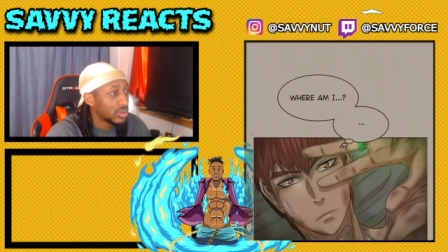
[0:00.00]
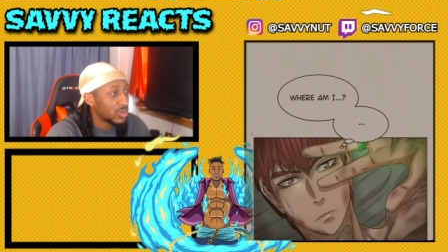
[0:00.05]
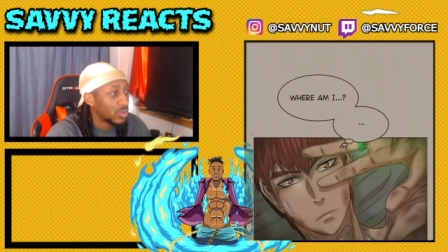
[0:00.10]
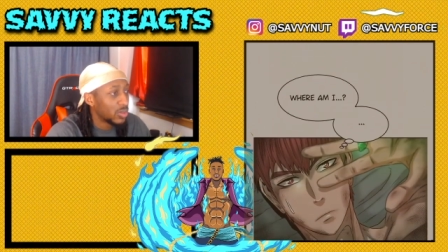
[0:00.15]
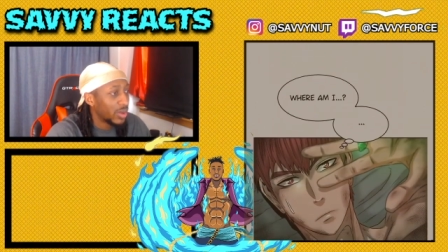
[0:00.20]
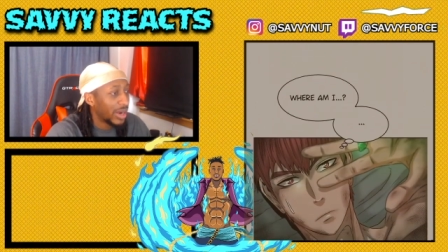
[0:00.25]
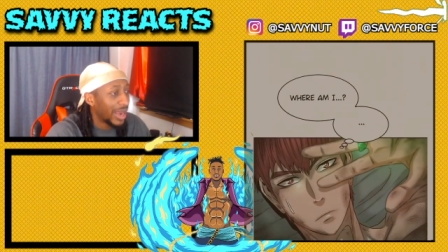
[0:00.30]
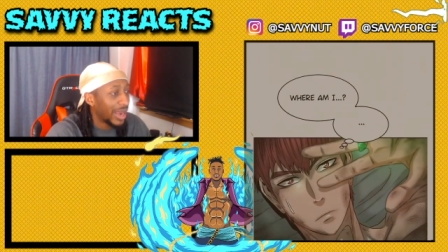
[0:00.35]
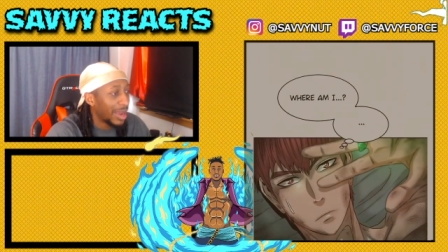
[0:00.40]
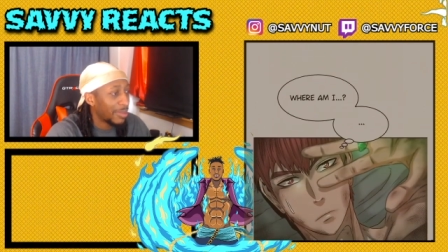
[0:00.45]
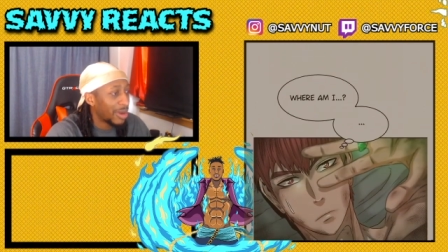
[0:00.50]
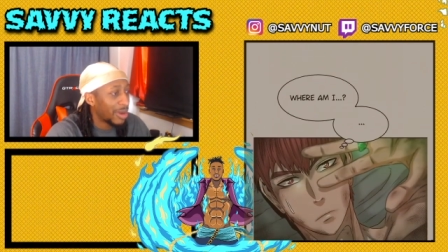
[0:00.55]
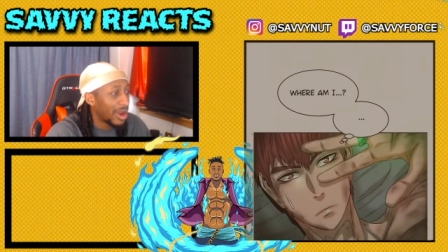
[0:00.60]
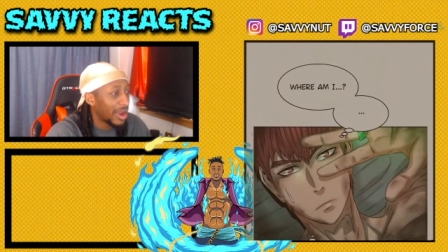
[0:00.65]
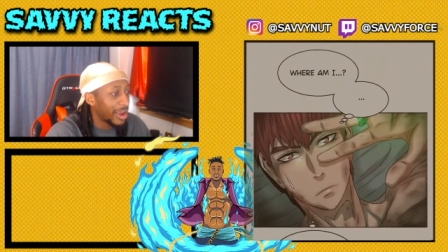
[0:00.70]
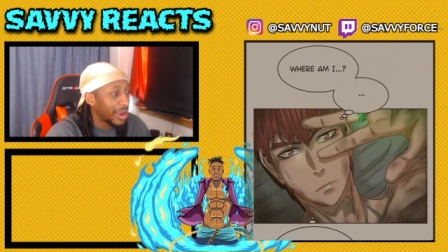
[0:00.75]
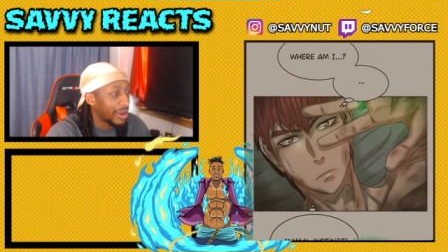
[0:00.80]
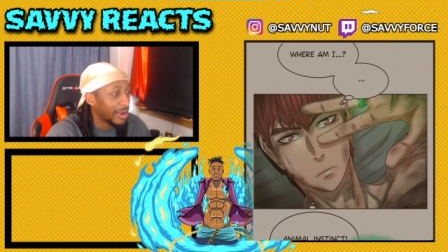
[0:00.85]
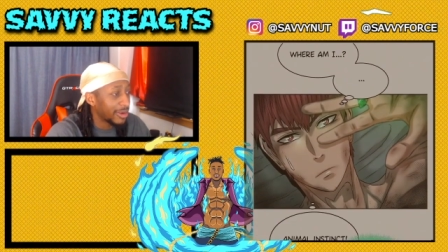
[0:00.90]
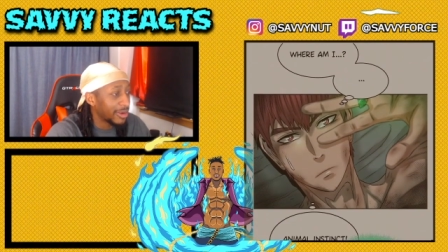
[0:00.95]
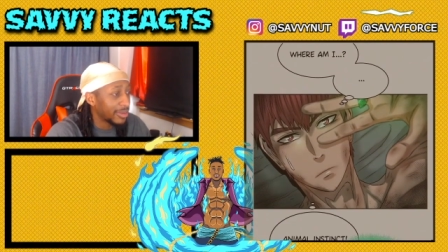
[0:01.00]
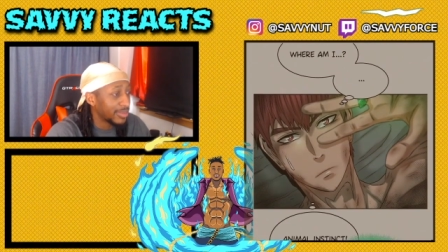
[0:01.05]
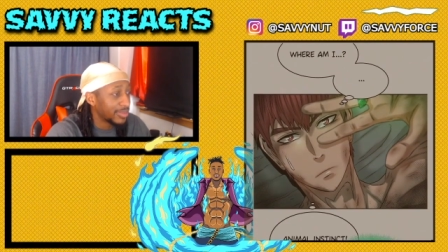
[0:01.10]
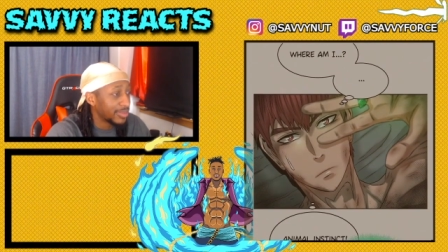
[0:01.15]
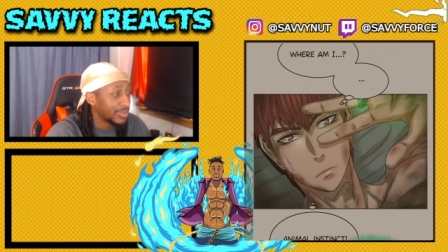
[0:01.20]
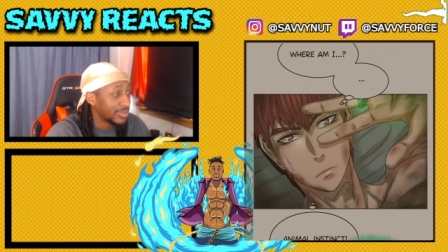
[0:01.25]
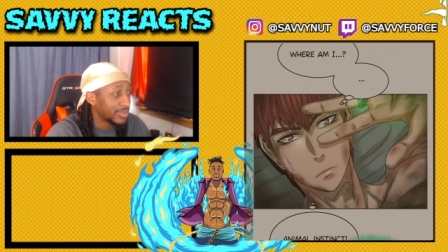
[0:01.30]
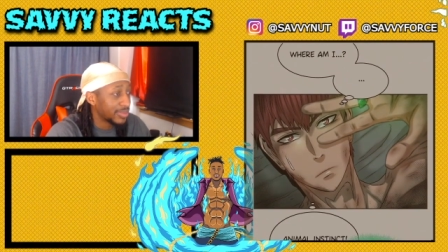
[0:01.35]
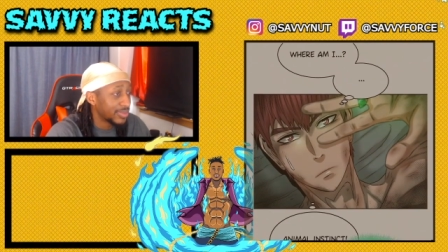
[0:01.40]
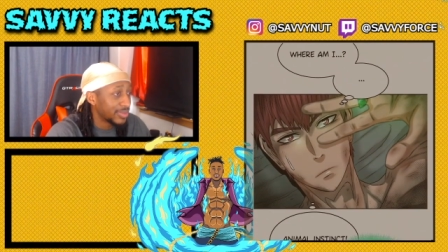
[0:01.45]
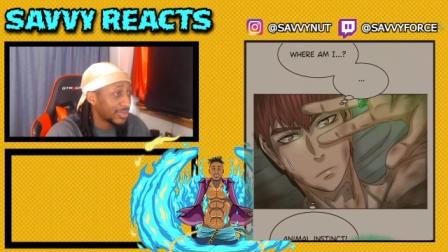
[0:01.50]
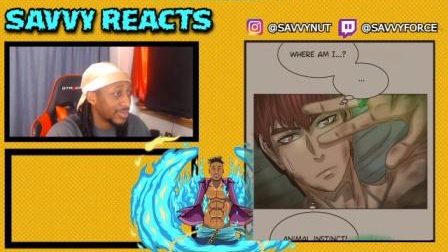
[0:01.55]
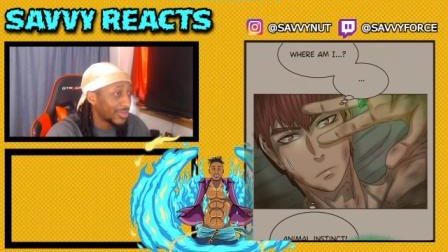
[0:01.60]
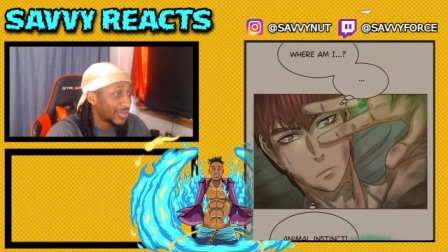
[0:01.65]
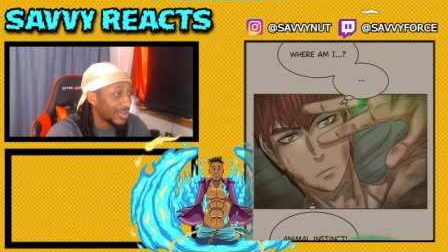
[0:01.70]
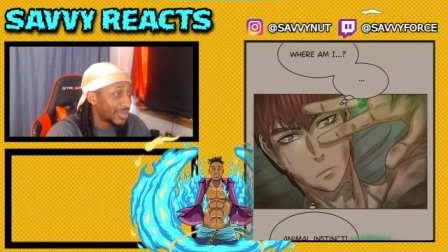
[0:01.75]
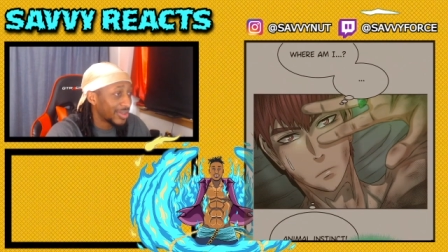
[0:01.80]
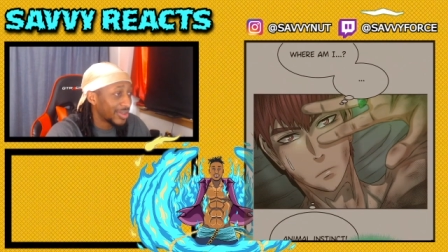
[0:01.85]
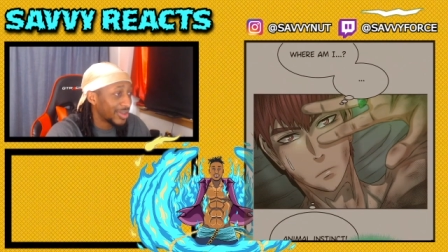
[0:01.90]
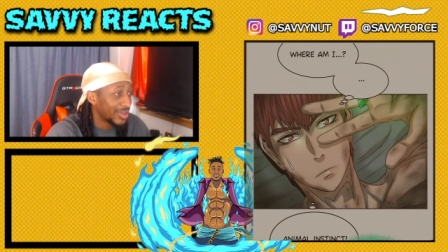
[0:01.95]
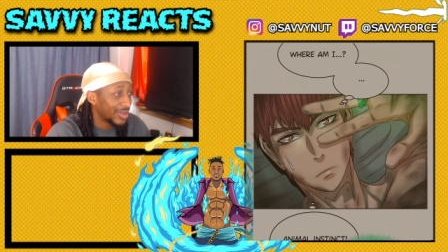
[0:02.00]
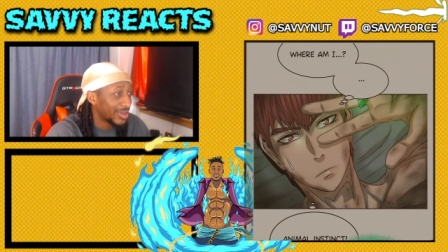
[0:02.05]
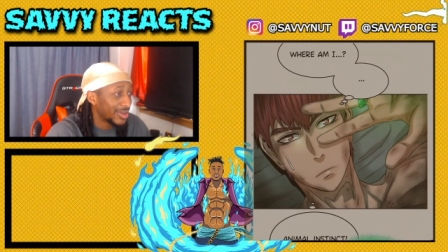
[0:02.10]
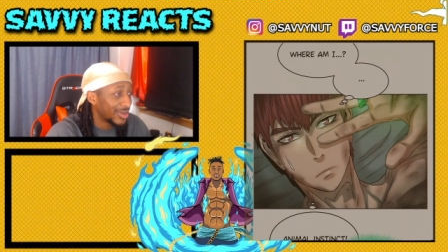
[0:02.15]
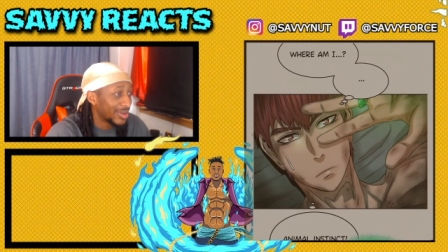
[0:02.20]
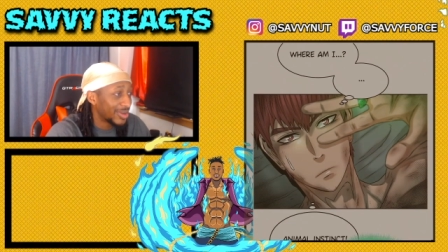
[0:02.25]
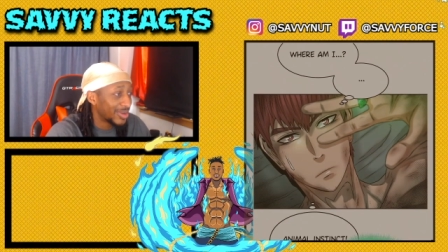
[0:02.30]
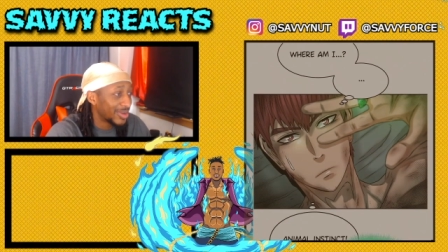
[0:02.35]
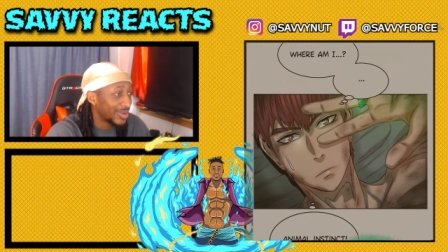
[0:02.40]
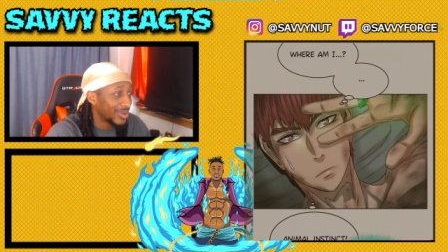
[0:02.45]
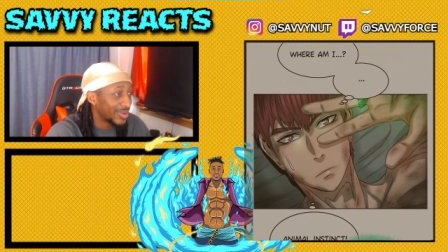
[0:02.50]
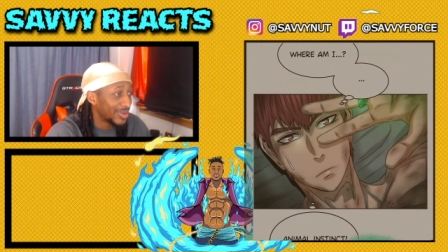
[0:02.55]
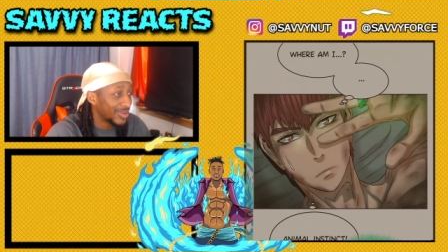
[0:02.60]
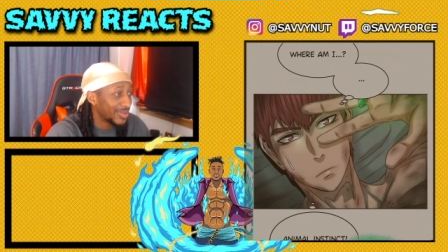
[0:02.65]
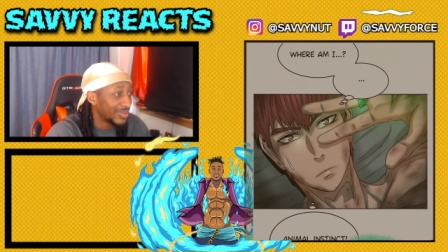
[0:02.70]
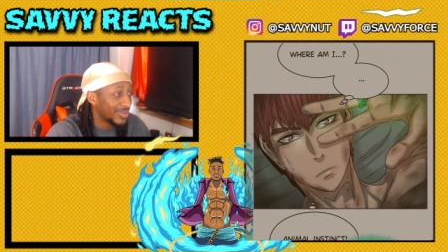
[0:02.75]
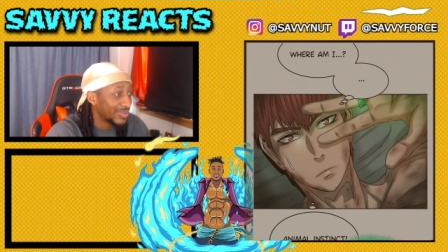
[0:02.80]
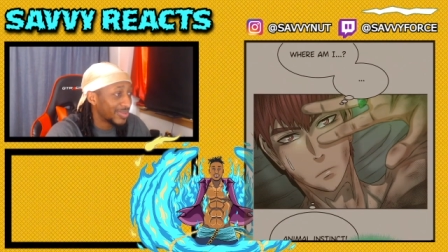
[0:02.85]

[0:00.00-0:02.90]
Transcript: Where am I? Yo.